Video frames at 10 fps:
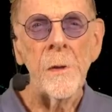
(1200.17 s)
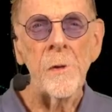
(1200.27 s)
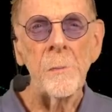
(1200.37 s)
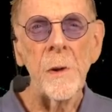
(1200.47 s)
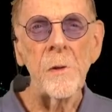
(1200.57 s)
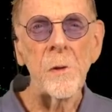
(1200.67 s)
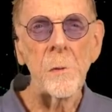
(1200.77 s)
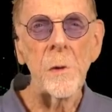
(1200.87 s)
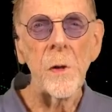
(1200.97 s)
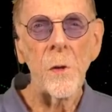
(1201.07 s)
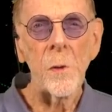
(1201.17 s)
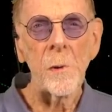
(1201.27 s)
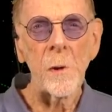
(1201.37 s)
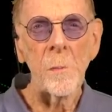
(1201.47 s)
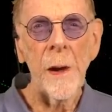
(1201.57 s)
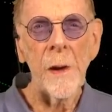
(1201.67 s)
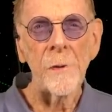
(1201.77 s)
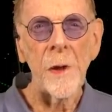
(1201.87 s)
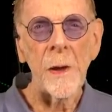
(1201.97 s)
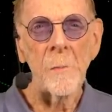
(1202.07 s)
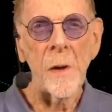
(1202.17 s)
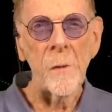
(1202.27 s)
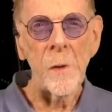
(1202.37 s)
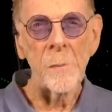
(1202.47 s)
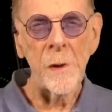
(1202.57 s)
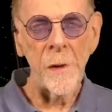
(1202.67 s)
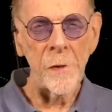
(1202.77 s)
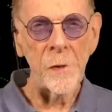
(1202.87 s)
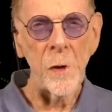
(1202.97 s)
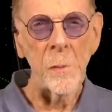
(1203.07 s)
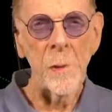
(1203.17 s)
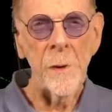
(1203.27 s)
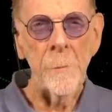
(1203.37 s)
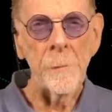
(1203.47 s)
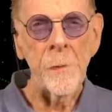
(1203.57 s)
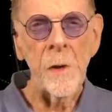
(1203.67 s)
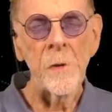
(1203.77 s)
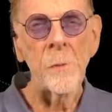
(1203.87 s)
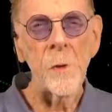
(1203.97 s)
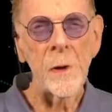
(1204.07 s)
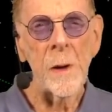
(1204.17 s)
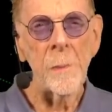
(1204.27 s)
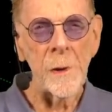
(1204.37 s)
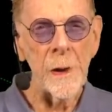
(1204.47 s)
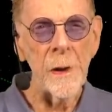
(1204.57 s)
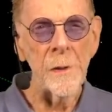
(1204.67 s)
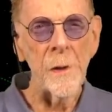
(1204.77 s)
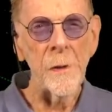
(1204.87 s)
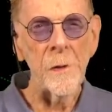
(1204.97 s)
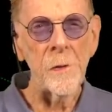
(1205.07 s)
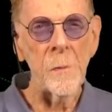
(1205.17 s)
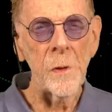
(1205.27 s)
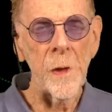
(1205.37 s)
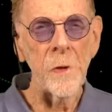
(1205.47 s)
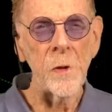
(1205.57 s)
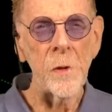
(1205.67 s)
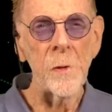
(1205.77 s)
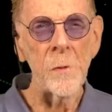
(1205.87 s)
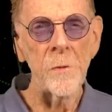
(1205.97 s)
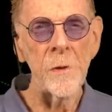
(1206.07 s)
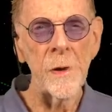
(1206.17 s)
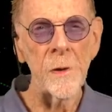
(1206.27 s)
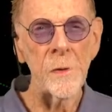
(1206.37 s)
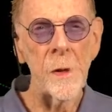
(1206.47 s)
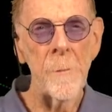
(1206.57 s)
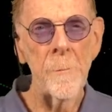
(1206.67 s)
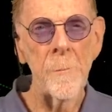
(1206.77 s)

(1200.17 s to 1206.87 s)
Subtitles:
This means the real orbital path taken by the Webb telescope is more complicated than this simulation reveals.